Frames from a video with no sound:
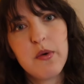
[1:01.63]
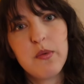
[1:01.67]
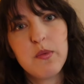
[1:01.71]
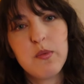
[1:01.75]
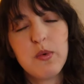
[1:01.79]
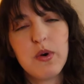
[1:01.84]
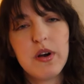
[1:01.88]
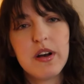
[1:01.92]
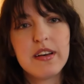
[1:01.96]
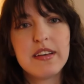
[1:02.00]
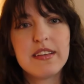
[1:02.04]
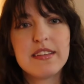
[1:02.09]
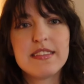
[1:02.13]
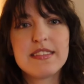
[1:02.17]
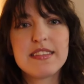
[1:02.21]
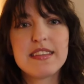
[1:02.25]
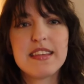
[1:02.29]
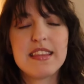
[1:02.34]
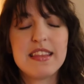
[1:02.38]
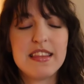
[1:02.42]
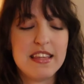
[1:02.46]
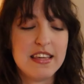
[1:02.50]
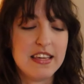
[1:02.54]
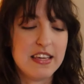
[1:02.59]
was
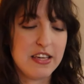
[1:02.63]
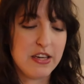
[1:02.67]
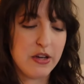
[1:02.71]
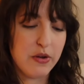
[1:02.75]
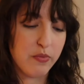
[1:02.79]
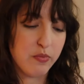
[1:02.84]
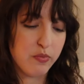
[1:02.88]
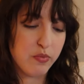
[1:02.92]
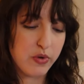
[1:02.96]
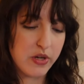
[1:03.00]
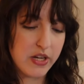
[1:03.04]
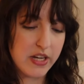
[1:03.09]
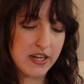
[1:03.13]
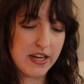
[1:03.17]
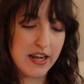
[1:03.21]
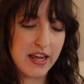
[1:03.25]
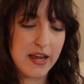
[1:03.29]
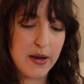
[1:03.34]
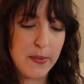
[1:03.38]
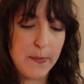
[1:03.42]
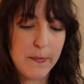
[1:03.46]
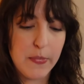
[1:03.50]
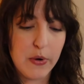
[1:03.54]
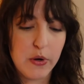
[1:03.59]
the Read
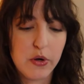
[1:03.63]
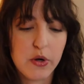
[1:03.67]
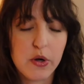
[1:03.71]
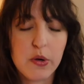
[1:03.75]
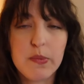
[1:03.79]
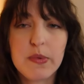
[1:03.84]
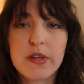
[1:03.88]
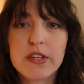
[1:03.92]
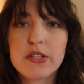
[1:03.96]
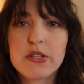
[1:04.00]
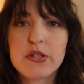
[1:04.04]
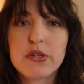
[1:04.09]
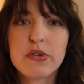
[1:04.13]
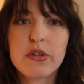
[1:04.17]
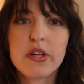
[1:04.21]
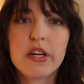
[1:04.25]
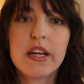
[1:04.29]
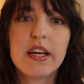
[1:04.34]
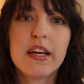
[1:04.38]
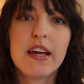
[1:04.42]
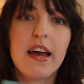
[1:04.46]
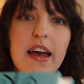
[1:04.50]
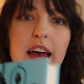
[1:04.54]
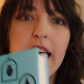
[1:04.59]
a Murder
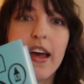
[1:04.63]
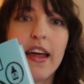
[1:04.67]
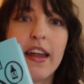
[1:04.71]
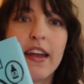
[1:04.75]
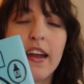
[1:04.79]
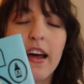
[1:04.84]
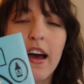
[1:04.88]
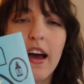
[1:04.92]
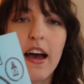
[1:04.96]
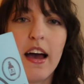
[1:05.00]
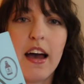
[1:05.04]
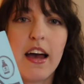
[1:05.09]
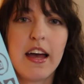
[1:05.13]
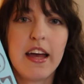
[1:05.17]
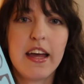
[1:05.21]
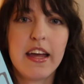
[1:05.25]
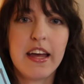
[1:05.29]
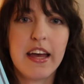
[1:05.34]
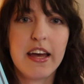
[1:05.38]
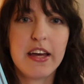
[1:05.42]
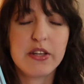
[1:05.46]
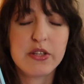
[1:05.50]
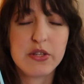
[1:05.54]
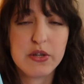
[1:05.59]
Mystery, and I
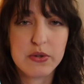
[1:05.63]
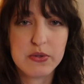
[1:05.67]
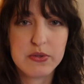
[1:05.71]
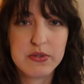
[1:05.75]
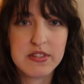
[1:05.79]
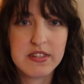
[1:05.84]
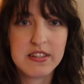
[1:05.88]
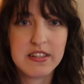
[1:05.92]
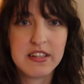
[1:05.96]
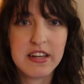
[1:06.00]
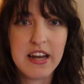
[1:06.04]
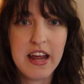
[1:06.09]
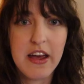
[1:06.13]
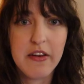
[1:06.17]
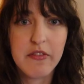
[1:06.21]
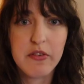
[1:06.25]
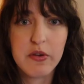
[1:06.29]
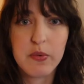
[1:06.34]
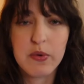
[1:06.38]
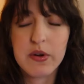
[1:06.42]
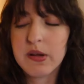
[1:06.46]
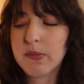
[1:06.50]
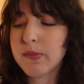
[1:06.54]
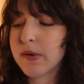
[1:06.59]
had chosen
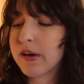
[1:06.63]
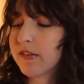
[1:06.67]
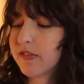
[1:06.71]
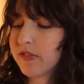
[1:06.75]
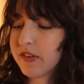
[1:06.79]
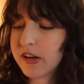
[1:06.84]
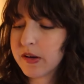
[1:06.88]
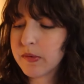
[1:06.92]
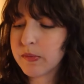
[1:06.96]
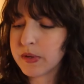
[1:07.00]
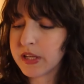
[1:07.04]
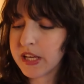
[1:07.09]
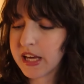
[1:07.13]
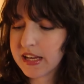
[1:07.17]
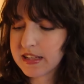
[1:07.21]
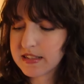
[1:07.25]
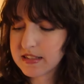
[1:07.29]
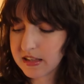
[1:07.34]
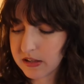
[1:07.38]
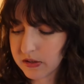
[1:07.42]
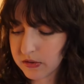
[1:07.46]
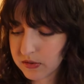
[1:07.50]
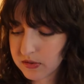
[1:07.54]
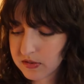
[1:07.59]
Everyone in My Family Has
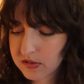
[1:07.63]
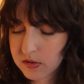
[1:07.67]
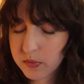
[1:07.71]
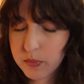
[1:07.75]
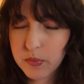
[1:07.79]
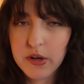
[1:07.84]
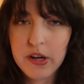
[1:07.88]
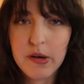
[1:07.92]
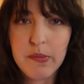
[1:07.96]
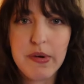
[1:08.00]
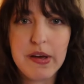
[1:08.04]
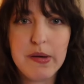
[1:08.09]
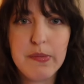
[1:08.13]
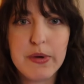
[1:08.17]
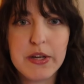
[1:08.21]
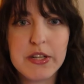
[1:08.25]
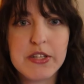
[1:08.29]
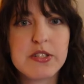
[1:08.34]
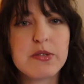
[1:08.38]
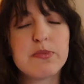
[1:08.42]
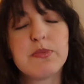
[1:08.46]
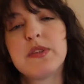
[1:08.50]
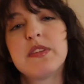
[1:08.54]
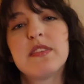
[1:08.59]
Killed Someone by
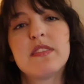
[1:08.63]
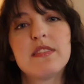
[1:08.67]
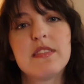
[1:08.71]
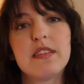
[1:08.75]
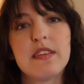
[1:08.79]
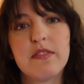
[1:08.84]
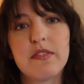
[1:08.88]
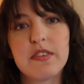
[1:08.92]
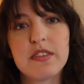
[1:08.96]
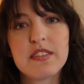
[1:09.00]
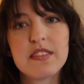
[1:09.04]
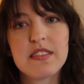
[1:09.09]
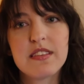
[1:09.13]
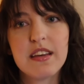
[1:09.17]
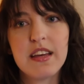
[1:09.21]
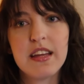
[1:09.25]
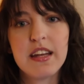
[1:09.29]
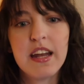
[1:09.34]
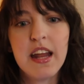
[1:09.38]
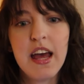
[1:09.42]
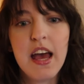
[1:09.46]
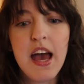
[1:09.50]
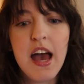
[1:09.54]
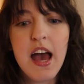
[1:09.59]
Benjamin
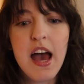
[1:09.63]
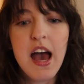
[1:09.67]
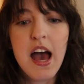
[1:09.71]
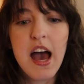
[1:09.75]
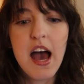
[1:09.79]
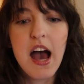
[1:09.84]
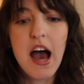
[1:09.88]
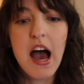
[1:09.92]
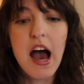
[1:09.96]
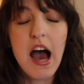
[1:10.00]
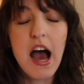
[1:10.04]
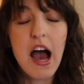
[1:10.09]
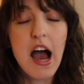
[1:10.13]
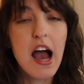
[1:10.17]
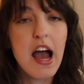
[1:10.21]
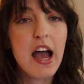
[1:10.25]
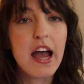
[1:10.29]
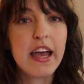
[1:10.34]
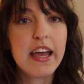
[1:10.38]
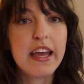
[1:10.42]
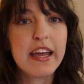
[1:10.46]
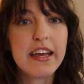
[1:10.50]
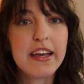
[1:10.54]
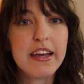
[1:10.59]
Stevenson.
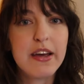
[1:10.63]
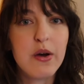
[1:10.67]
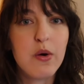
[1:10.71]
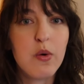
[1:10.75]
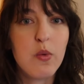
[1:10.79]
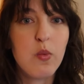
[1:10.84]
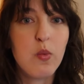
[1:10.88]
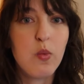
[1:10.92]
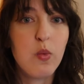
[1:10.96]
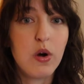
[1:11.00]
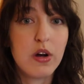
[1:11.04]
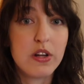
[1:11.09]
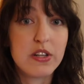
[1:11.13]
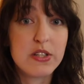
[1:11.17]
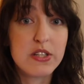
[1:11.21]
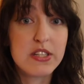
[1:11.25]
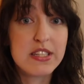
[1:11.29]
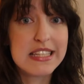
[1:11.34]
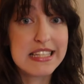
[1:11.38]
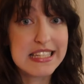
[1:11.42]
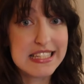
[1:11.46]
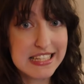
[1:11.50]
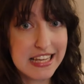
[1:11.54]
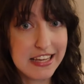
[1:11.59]
I want to
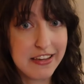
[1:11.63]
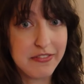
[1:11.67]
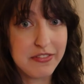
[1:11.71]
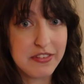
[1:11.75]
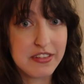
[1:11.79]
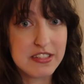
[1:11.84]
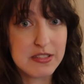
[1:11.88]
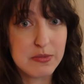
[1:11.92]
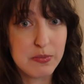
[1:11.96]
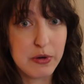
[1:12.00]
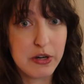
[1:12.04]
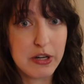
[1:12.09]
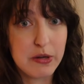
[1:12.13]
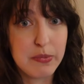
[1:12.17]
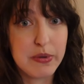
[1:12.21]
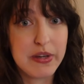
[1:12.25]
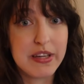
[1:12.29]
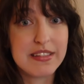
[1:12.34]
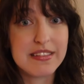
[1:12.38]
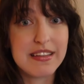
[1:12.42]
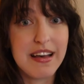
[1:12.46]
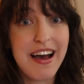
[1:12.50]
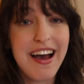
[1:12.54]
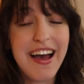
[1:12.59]
save this book
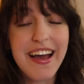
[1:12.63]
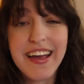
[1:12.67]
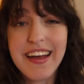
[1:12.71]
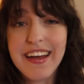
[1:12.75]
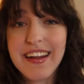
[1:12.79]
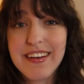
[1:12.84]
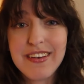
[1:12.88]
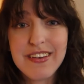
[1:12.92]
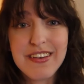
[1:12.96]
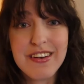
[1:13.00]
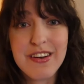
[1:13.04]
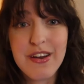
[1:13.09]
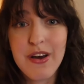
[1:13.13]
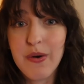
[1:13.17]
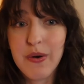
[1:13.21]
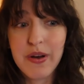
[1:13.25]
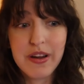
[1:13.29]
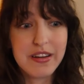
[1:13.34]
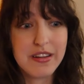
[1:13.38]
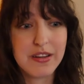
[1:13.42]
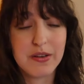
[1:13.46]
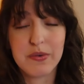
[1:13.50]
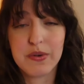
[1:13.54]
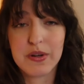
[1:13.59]
because I had no
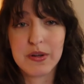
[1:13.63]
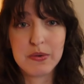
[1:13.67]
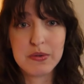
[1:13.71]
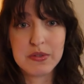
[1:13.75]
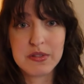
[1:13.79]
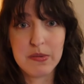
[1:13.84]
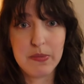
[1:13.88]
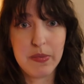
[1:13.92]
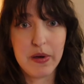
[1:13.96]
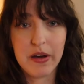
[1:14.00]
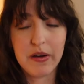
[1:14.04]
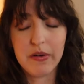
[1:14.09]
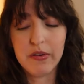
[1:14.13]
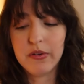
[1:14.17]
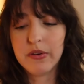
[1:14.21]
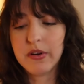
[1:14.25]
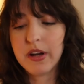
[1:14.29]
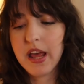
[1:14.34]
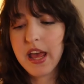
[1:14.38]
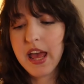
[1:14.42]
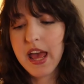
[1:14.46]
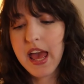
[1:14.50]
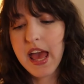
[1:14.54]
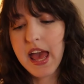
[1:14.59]
idea what it was about,
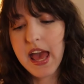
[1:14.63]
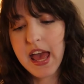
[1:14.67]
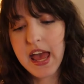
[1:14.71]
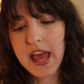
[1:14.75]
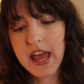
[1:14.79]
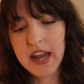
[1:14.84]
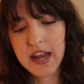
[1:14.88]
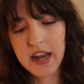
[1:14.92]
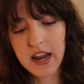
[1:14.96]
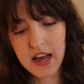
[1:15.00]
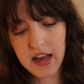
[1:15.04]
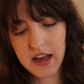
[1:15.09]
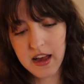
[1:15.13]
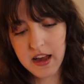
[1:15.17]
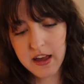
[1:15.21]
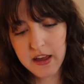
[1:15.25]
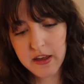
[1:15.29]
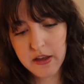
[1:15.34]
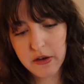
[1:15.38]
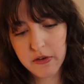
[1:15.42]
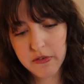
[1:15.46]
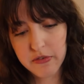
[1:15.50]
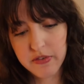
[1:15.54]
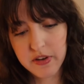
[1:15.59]
and
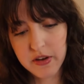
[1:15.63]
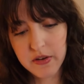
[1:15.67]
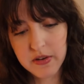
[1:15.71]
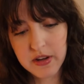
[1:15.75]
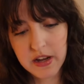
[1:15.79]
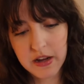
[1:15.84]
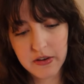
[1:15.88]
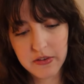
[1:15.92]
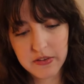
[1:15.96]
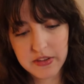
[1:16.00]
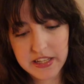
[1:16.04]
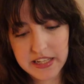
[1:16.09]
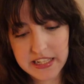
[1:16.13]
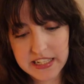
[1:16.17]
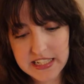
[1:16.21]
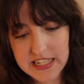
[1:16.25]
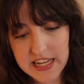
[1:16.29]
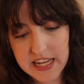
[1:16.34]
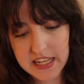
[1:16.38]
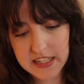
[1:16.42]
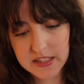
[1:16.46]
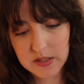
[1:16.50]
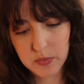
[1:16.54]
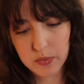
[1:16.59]
I found out that it
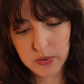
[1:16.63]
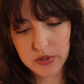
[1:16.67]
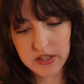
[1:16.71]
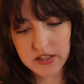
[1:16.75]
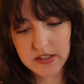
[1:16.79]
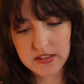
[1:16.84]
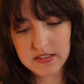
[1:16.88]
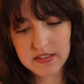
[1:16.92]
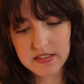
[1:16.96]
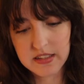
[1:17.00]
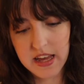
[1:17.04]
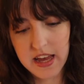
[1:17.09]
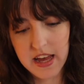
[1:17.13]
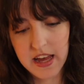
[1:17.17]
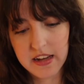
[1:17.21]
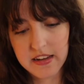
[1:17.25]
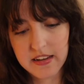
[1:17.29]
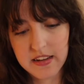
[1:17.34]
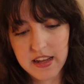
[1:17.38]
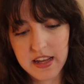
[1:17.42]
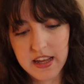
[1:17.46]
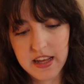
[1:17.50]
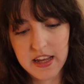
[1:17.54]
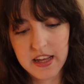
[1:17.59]
takes place at
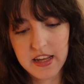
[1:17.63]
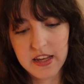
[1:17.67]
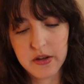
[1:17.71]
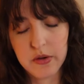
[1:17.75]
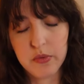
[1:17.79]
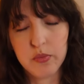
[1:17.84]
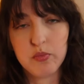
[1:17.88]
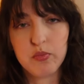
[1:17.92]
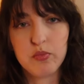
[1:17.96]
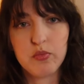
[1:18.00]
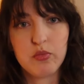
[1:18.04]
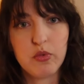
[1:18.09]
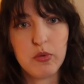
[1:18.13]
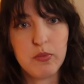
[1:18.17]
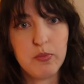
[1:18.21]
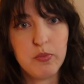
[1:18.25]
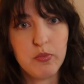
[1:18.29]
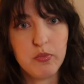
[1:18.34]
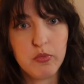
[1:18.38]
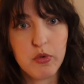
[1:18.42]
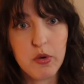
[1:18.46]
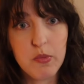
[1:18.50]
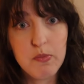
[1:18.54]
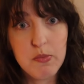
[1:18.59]
a
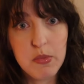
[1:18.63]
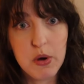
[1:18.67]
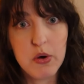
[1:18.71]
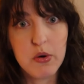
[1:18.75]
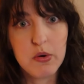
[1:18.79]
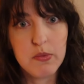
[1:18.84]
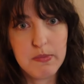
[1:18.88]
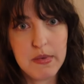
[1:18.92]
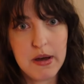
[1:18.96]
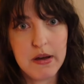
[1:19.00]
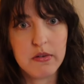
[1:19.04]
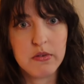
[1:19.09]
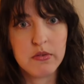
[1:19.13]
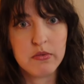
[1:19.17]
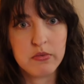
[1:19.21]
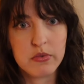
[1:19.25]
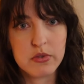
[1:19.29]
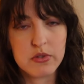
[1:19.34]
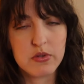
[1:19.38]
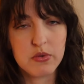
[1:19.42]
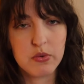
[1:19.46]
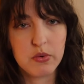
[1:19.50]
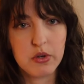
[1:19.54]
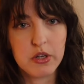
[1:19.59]
remote mountain
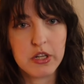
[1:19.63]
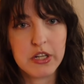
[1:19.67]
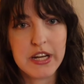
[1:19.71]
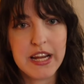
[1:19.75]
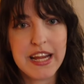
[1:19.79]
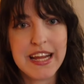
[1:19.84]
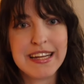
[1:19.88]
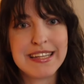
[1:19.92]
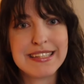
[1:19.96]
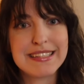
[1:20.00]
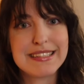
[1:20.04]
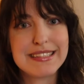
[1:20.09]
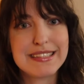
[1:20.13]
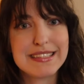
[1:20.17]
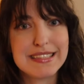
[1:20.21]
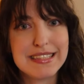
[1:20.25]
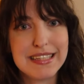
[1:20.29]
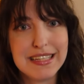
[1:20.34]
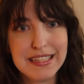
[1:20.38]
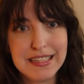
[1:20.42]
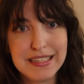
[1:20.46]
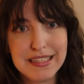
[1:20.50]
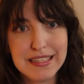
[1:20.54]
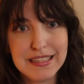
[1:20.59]
resort and a
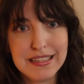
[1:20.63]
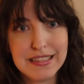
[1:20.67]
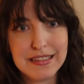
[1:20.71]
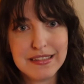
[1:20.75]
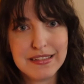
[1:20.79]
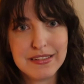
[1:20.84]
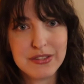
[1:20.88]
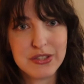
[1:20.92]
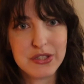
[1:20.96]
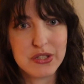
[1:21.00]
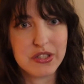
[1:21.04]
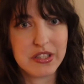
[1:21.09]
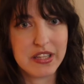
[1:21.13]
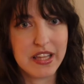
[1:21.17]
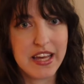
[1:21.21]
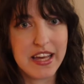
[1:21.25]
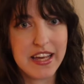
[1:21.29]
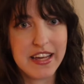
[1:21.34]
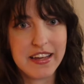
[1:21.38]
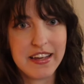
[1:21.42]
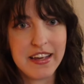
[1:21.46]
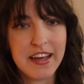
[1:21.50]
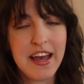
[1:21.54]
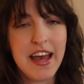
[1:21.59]
ski
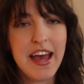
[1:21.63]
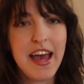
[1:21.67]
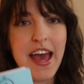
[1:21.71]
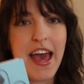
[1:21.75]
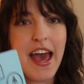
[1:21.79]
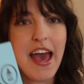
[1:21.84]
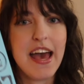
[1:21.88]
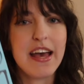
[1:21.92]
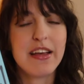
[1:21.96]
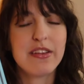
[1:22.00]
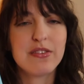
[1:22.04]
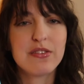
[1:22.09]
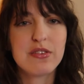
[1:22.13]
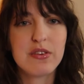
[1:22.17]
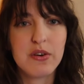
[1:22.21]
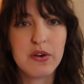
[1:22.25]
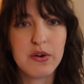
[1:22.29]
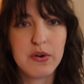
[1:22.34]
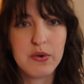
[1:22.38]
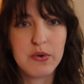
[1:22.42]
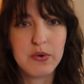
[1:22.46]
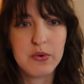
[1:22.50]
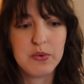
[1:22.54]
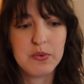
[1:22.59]
chalet. And
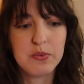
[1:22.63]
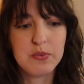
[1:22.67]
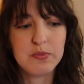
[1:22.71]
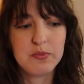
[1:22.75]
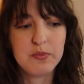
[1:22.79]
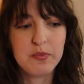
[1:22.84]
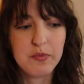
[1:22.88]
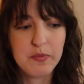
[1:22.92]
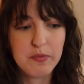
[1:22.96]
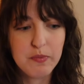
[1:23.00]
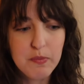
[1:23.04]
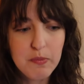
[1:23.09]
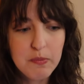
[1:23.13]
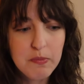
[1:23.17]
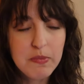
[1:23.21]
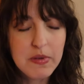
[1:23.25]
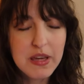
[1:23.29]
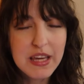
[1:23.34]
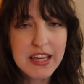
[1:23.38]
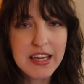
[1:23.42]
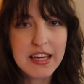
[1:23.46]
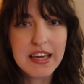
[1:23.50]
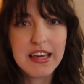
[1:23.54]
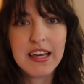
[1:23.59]
so
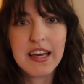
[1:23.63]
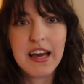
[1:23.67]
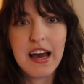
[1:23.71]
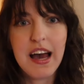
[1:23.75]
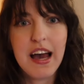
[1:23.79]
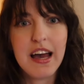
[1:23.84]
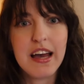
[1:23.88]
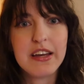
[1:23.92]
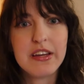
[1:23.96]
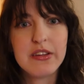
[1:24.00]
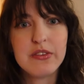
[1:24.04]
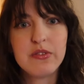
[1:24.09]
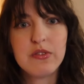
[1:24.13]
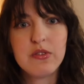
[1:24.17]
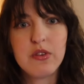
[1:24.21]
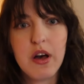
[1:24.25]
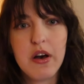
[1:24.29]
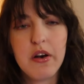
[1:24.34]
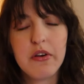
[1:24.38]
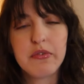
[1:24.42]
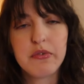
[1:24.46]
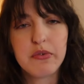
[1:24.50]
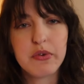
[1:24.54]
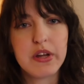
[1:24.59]
I
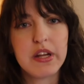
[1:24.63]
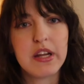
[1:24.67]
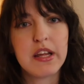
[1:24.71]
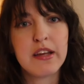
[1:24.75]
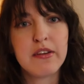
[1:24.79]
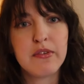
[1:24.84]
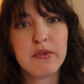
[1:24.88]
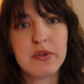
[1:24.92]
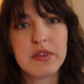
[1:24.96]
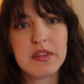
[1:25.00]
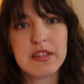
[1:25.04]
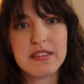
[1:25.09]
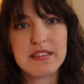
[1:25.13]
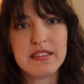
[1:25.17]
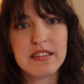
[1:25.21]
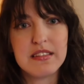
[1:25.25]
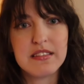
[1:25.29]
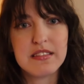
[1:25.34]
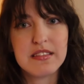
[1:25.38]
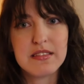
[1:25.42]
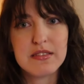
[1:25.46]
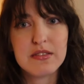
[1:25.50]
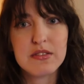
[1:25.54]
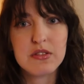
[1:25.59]
love reading with the
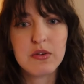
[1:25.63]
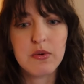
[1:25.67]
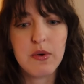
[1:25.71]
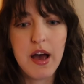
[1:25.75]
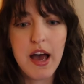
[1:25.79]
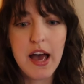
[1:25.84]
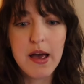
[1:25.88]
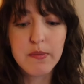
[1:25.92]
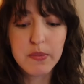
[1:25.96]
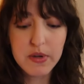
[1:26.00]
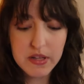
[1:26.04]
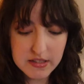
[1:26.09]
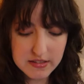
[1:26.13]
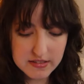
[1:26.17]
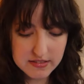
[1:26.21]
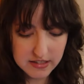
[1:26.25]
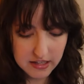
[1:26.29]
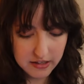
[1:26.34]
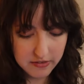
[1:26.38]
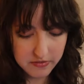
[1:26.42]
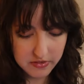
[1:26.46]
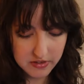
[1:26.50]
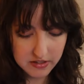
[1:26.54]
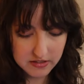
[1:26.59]
seasons, so I'm gonna
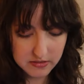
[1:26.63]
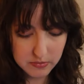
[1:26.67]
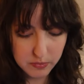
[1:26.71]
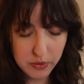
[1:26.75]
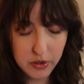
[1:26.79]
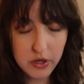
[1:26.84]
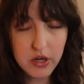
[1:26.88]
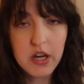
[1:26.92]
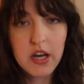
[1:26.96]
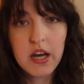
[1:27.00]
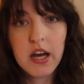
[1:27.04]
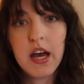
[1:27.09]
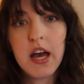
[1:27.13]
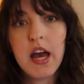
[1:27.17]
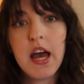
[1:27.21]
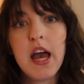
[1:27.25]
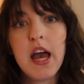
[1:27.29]
save this book